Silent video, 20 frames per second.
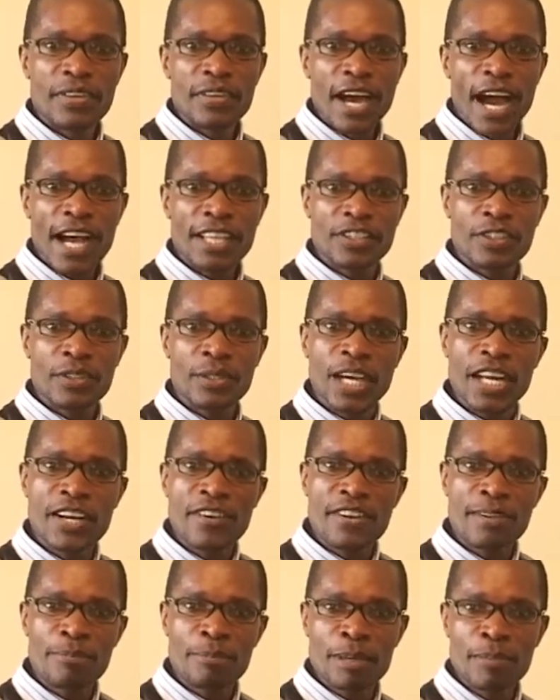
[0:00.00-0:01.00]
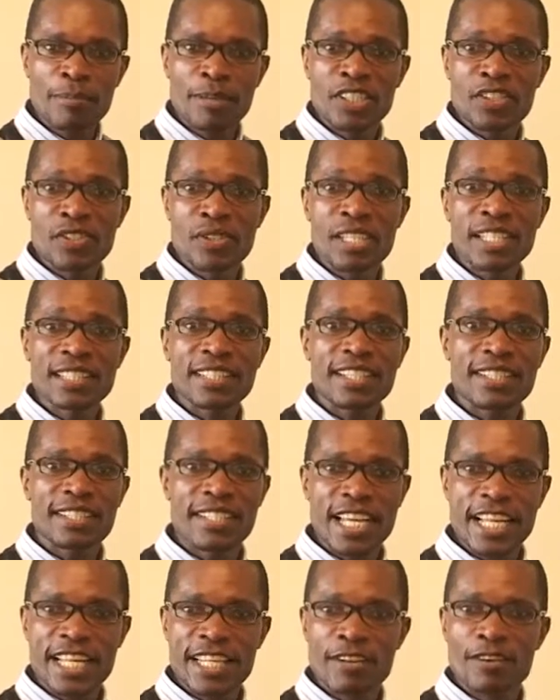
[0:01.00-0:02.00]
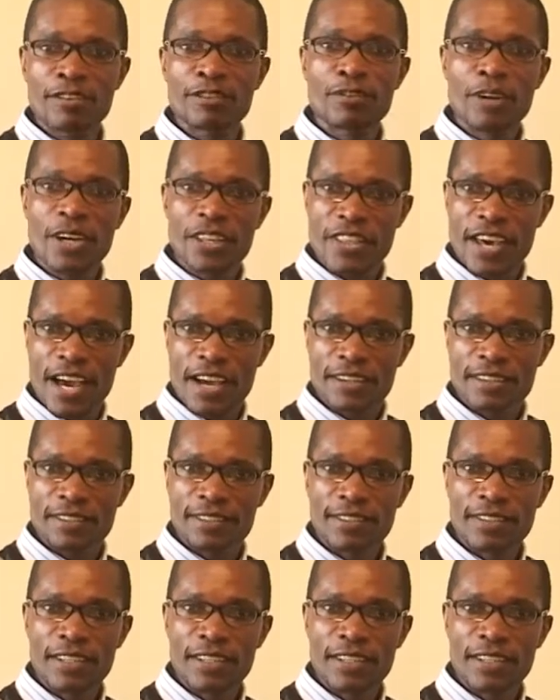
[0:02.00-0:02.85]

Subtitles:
As you can remember during the study of weather,